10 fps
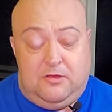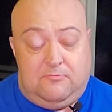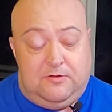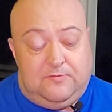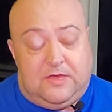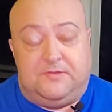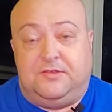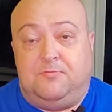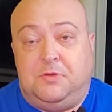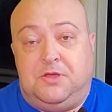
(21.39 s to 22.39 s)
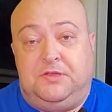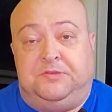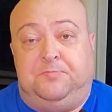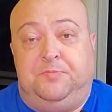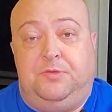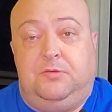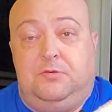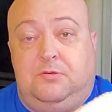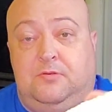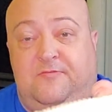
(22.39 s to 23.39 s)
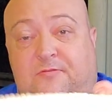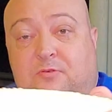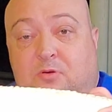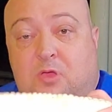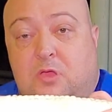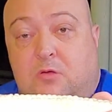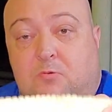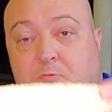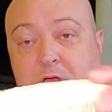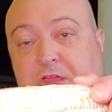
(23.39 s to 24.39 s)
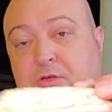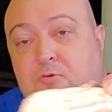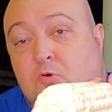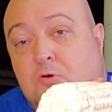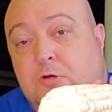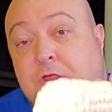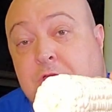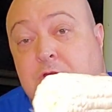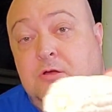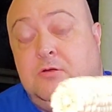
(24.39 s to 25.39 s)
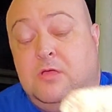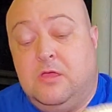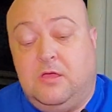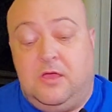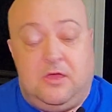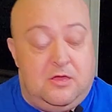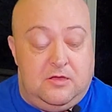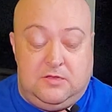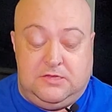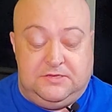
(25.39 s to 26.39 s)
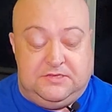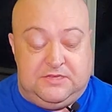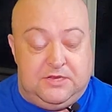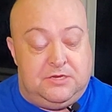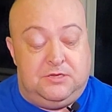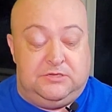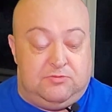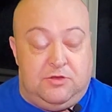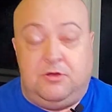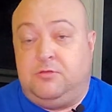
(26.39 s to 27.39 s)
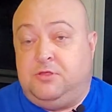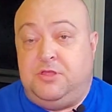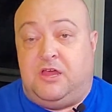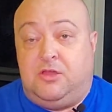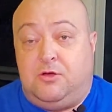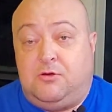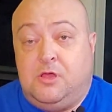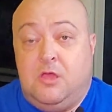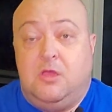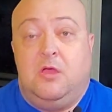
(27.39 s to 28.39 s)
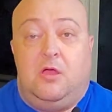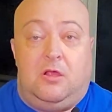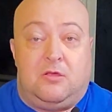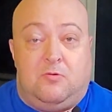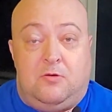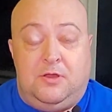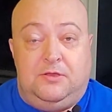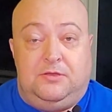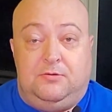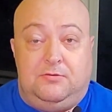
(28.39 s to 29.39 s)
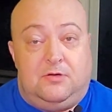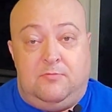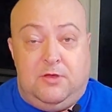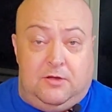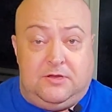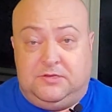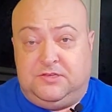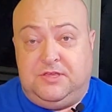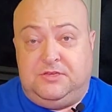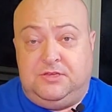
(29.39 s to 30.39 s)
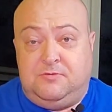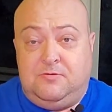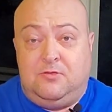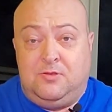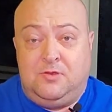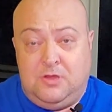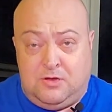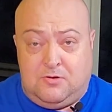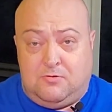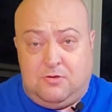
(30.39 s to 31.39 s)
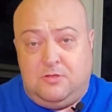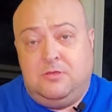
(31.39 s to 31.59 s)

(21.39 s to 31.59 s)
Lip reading: and we've got some nice, beautiful white corn here. Is it any sweeter than yellow? According to America's Kitchen, no.